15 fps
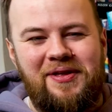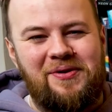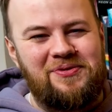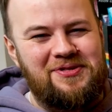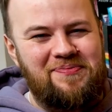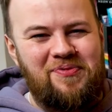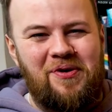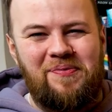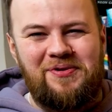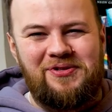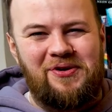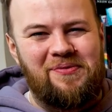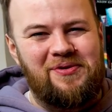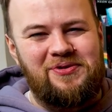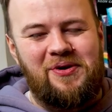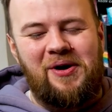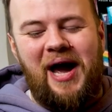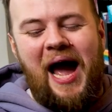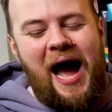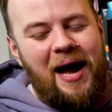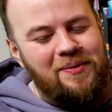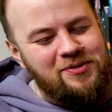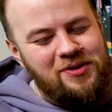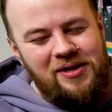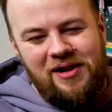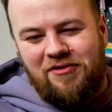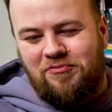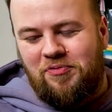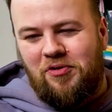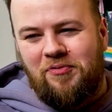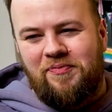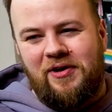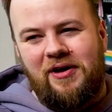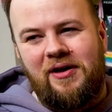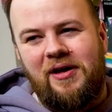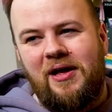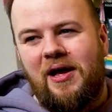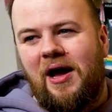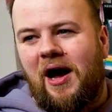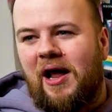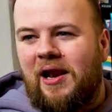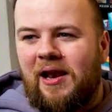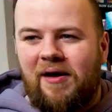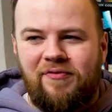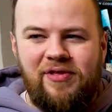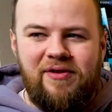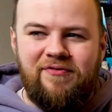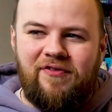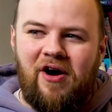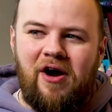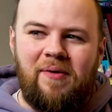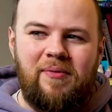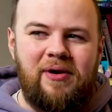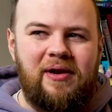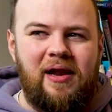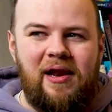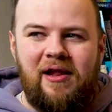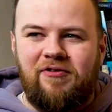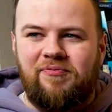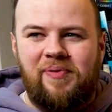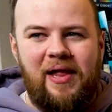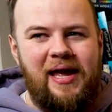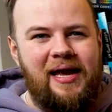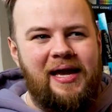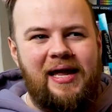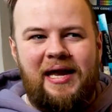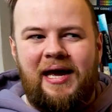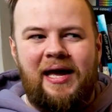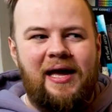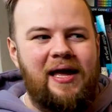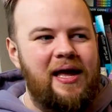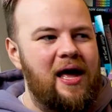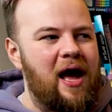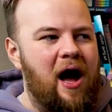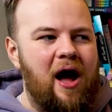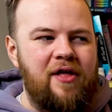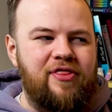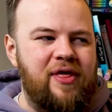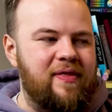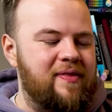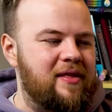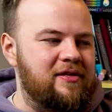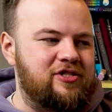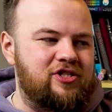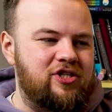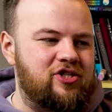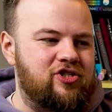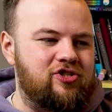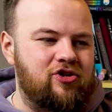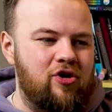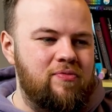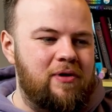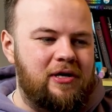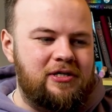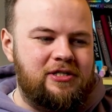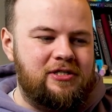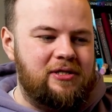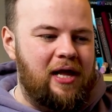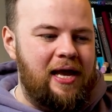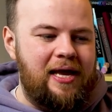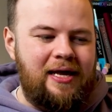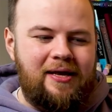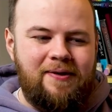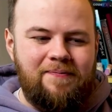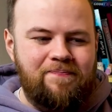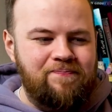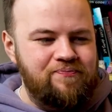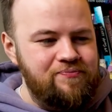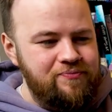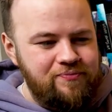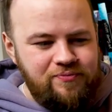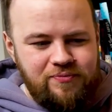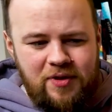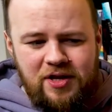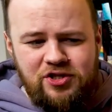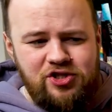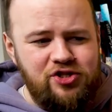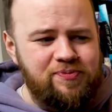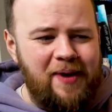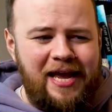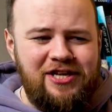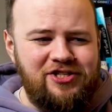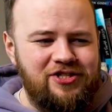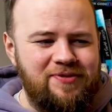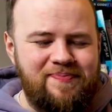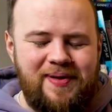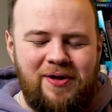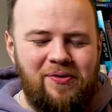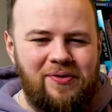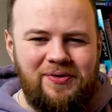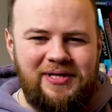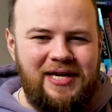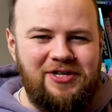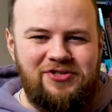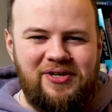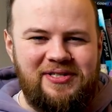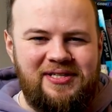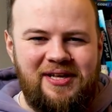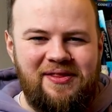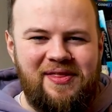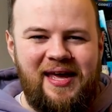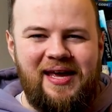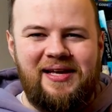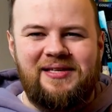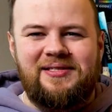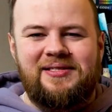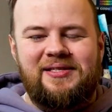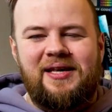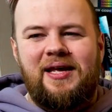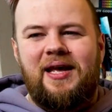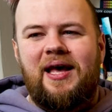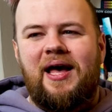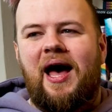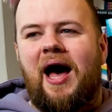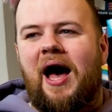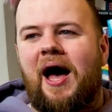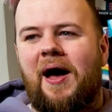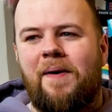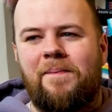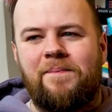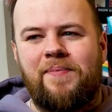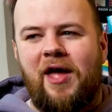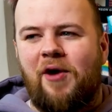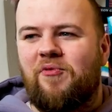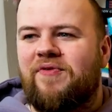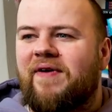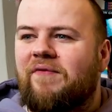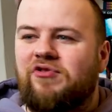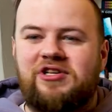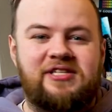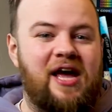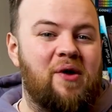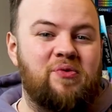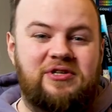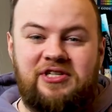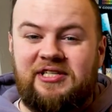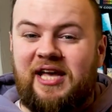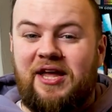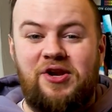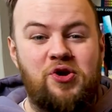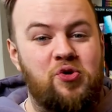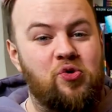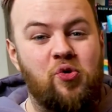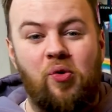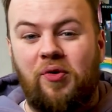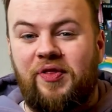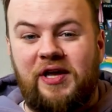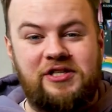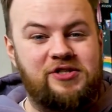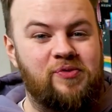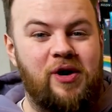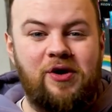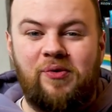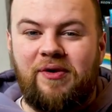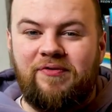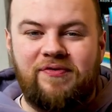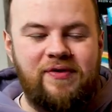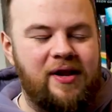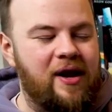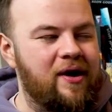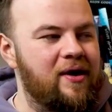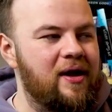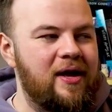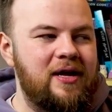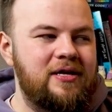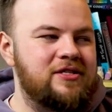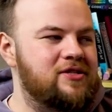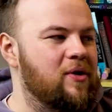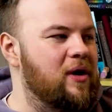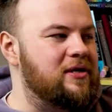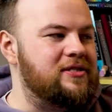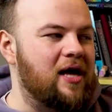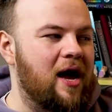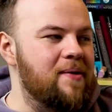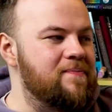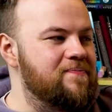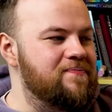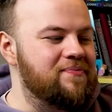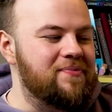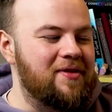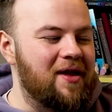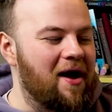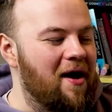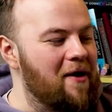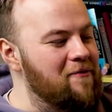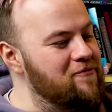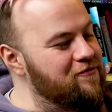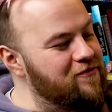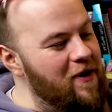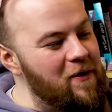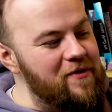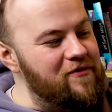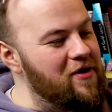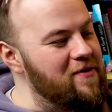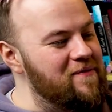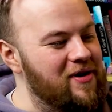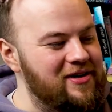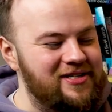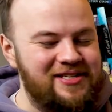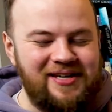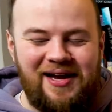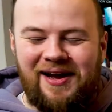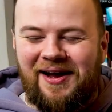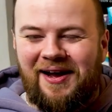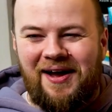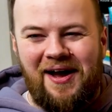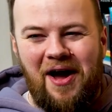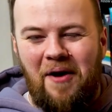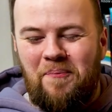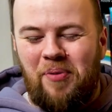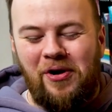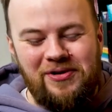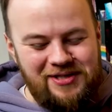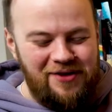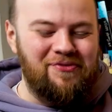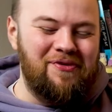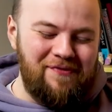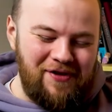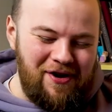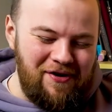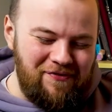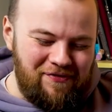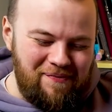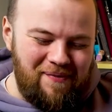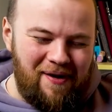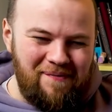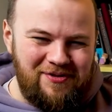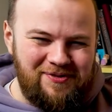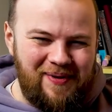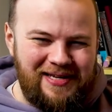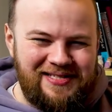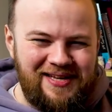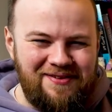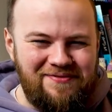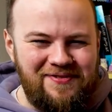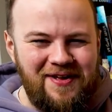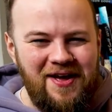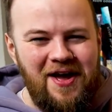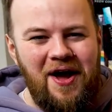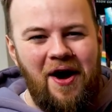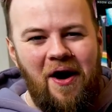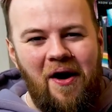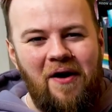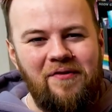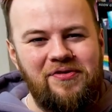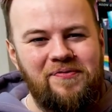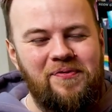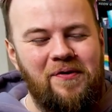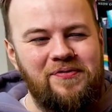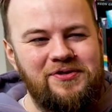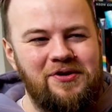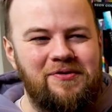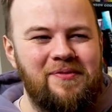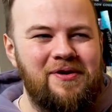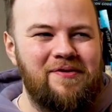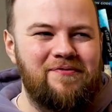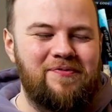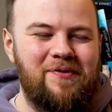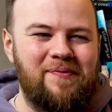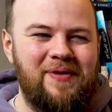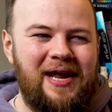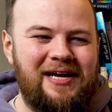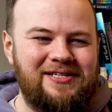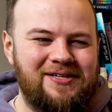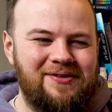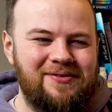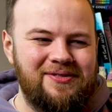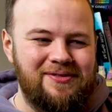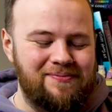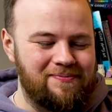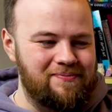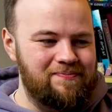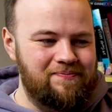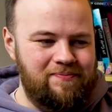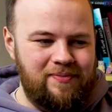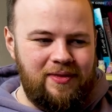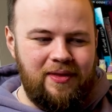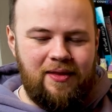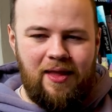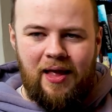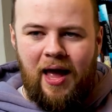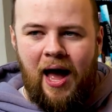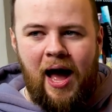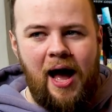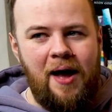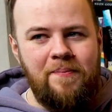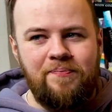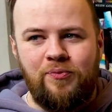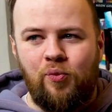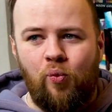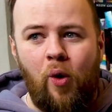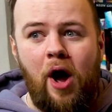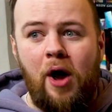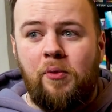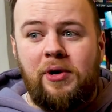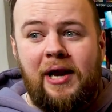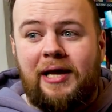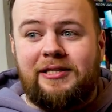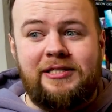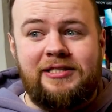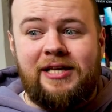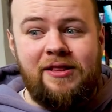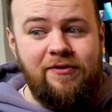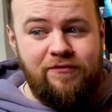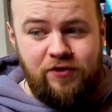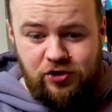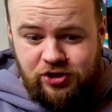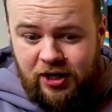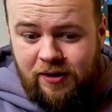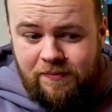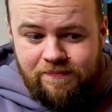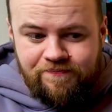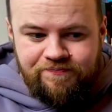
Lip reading: that it was a Pauper tournament as well. I absolutely love Pauper. I love the environment. I love playing in it. I think there's just so much like space to build interesting things, and with every set we just get new cool things to work with, you know. So I'm a very much a positive review from my perspective of the Pauper tournament of Pauper Nationals. What I would like to see in the future,